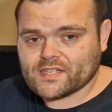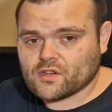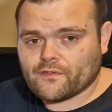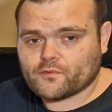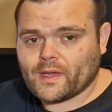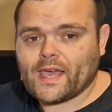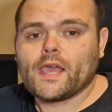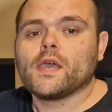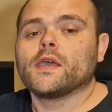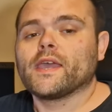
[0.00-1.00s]
software.
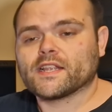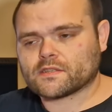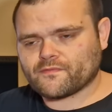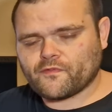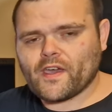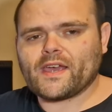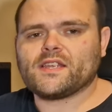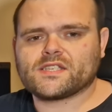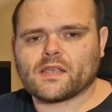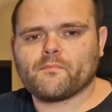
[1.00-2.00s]
It's
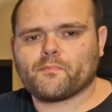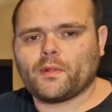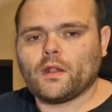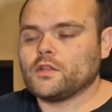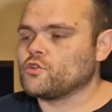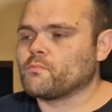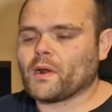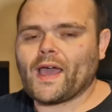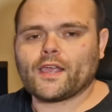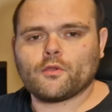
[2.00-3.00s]
very simple. You
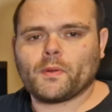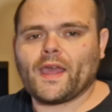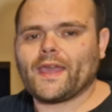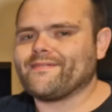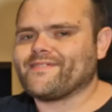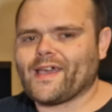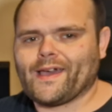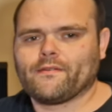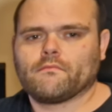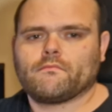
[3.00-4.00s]
plug, you play,
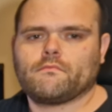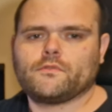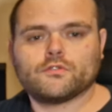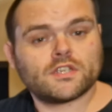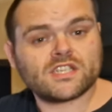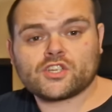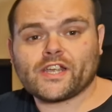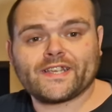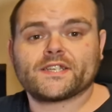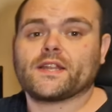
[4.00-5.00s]
done. You just
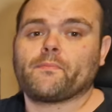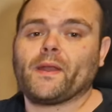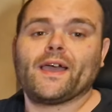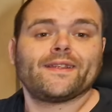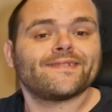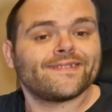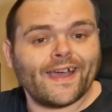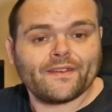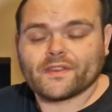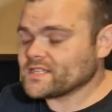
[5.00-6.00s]
adjust, apply,
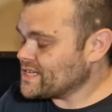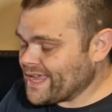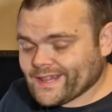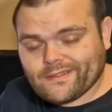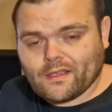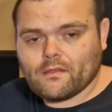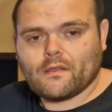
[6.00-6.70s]
done. That's it.